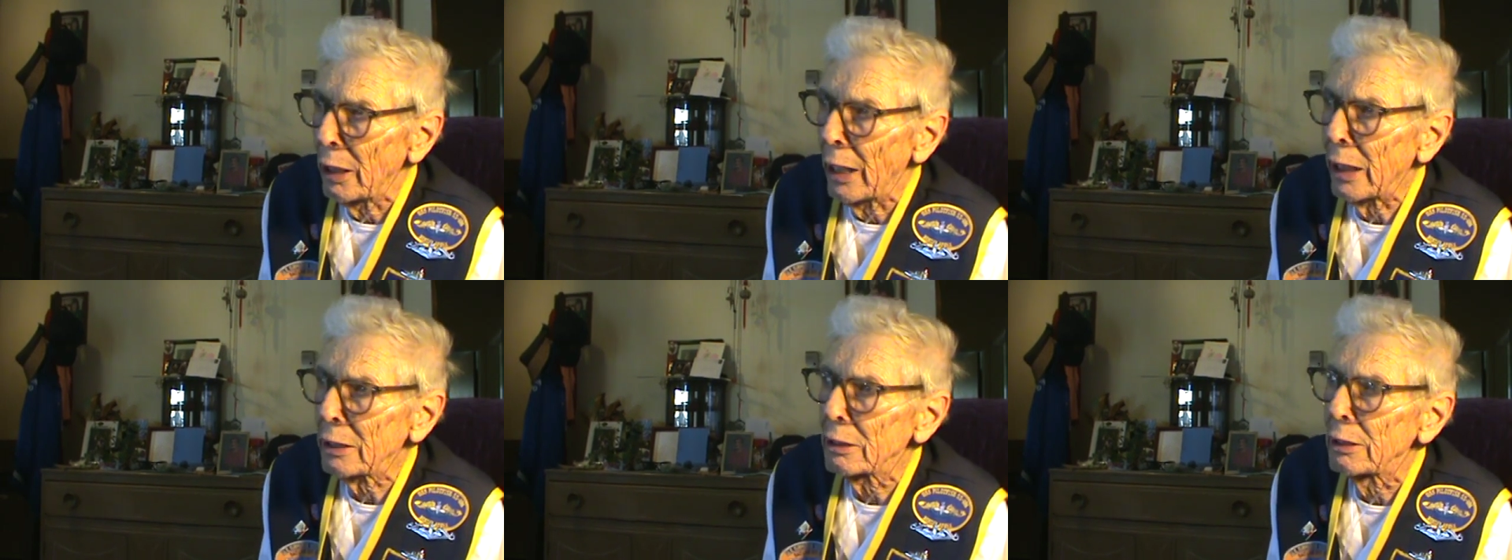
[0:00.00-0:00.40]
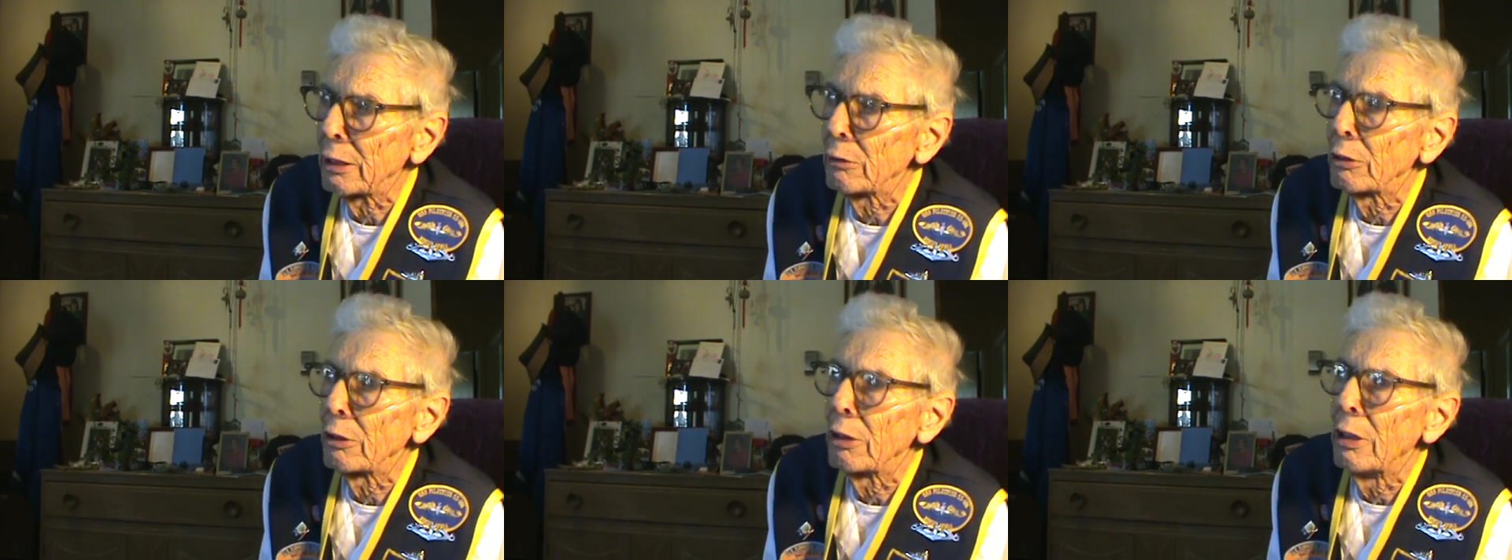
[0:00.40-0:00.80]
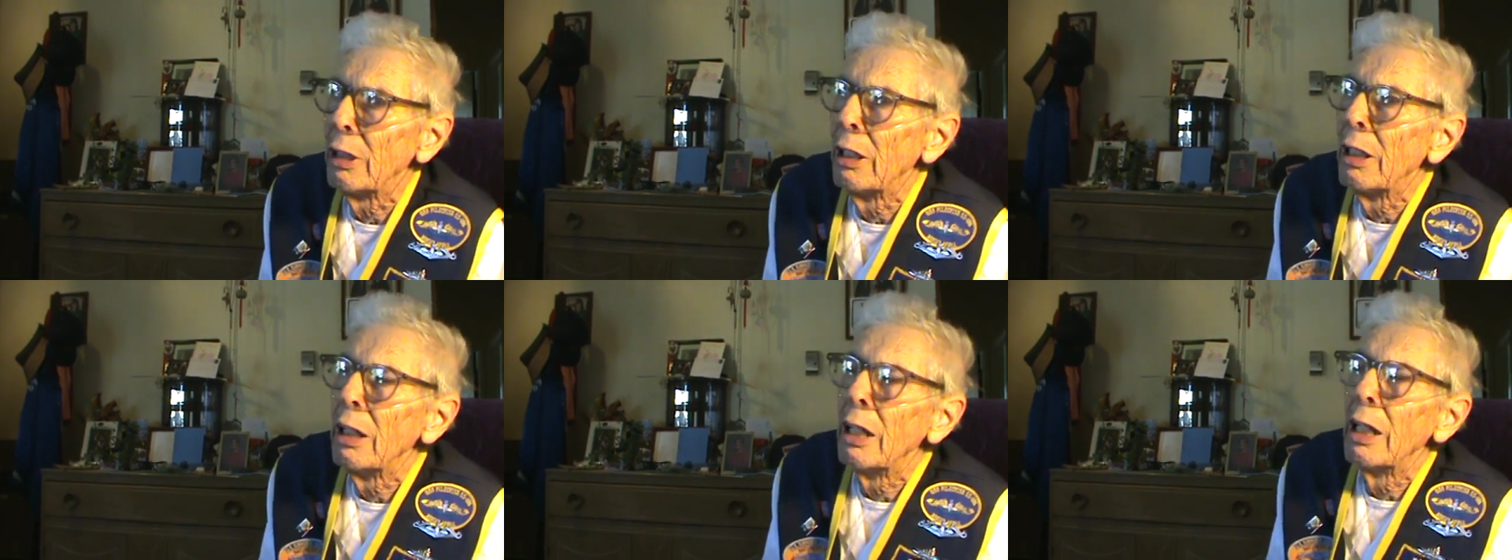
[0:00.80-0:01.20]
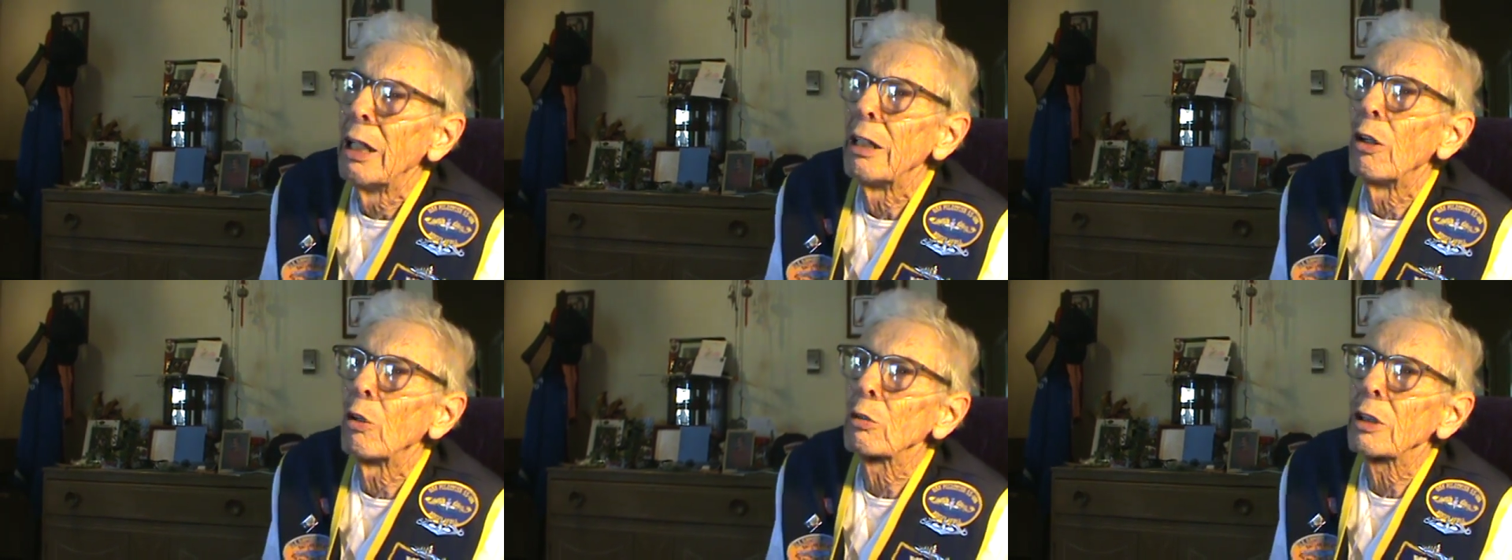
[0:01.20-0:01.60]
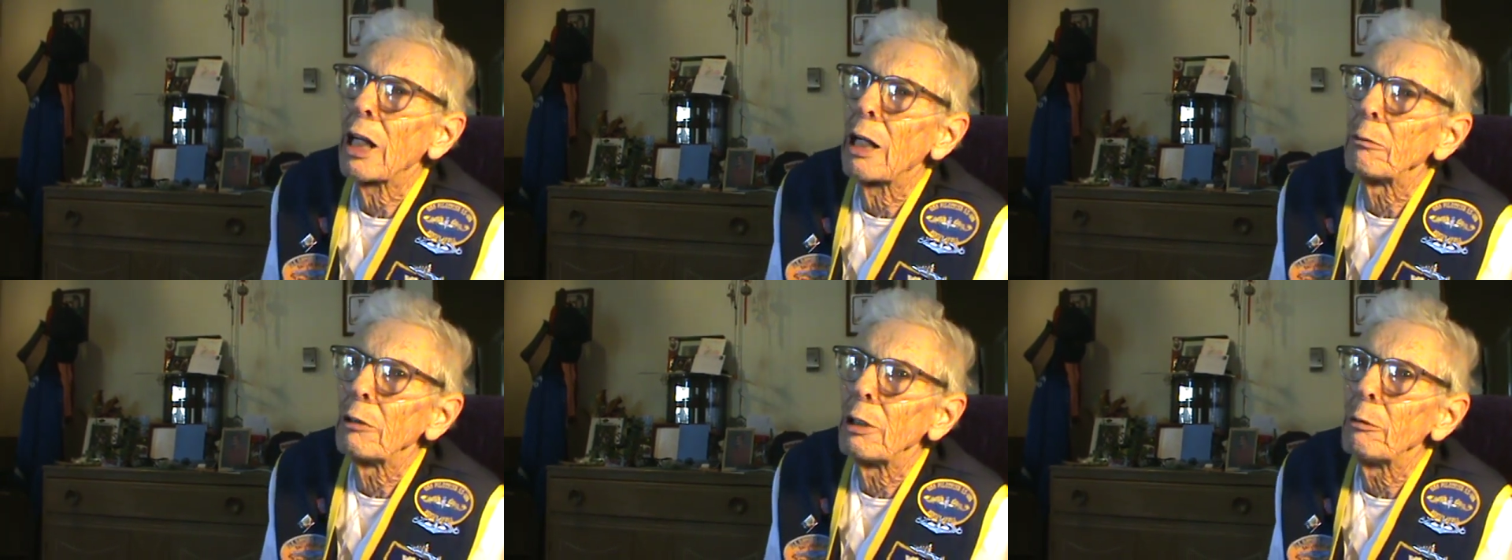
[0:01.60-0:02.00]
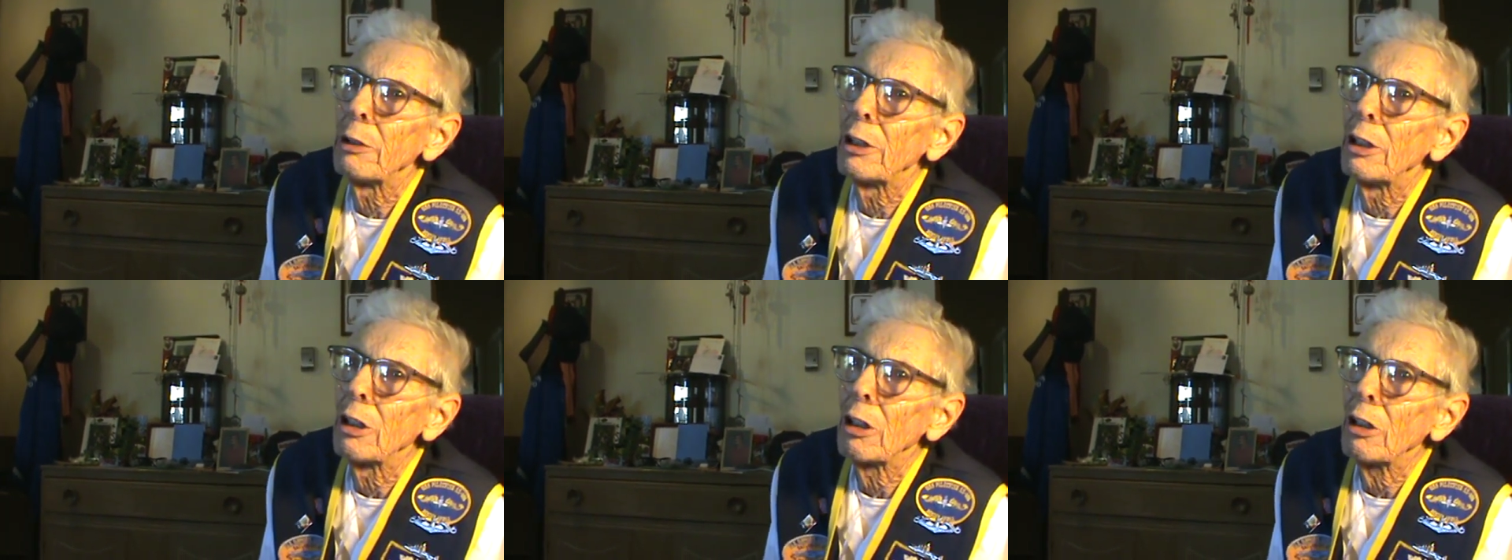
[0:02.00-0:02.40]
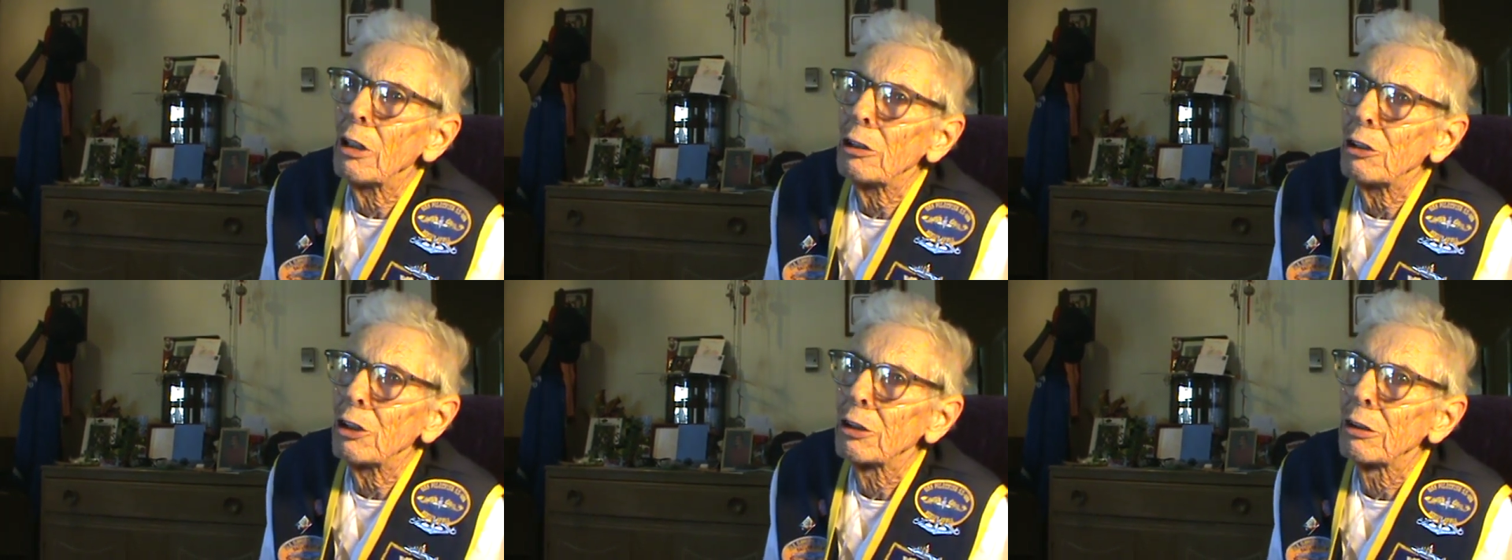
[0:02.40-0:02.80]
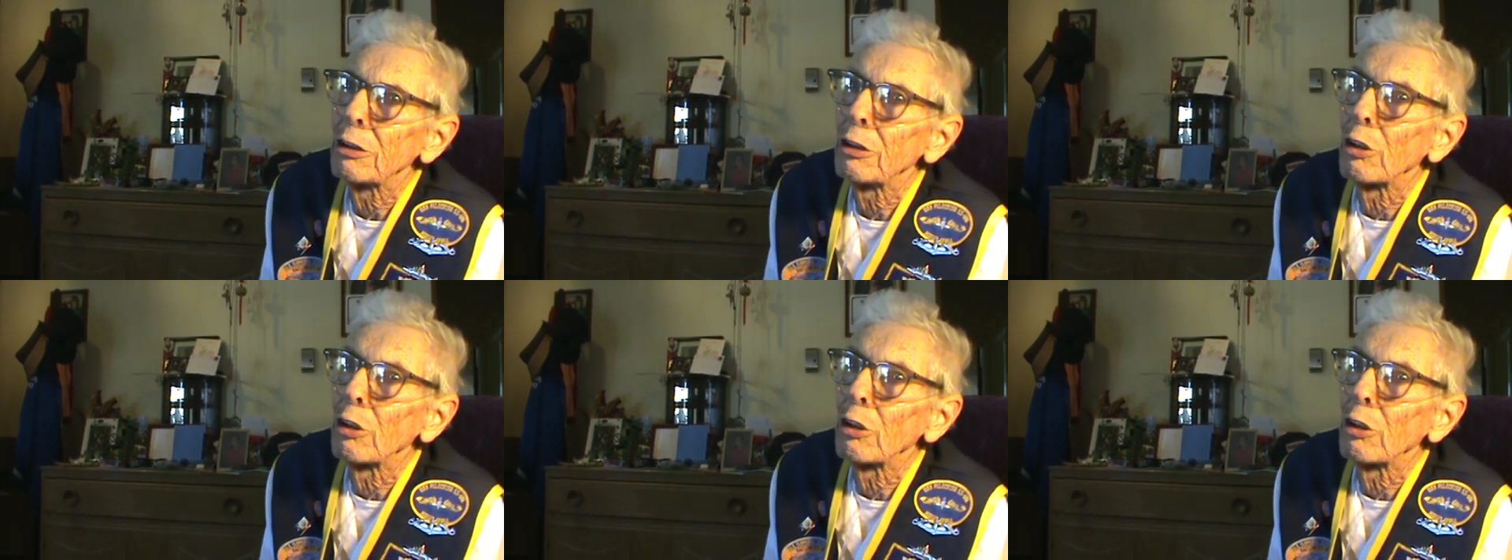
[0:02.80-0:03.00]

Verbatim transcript: Actually, it was the old-time Liberty launch.